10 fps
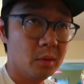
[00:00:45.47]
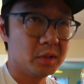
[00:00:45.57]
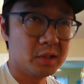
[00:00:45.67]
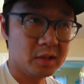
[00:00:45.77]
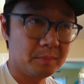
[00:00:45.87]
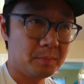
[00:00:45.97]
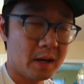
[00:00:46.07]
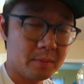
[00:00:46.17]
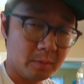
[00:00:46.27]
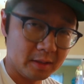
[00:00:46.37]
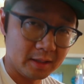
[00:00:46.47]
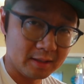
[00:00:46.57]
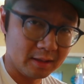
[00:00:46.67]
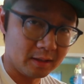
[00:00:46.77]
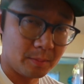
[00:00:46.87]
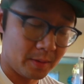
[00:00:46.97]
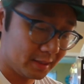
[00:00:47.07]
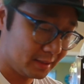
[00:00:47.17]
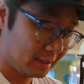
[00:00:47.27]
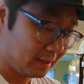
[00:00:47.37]
which probably isn't the
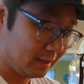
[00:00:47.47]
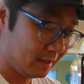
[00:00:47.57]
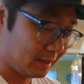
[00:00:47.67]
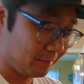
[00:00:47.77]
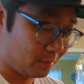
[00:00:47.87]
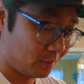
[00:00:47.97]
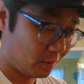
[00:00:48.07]
best thing and